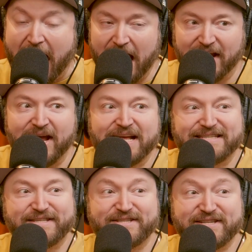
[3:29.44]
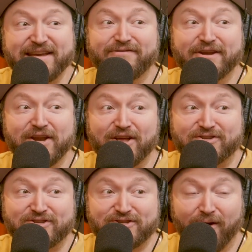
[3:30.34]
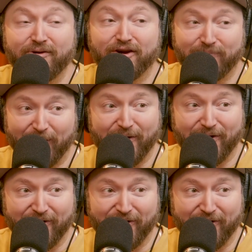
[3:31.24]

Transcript: I can't pronounce the name. Steven Soderbergh.